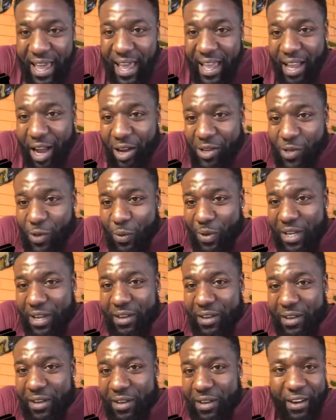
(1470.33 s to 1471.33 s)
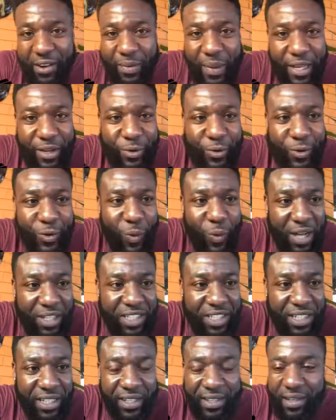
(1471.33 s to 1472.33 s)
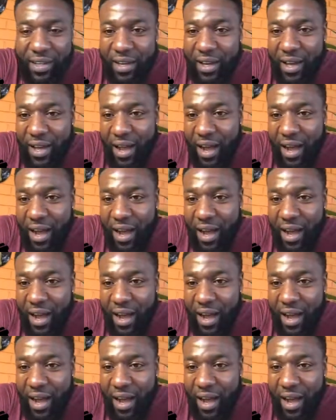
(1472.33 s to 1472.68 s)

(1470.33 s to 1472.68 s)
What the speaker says: and I also want to invite everybody who's watching.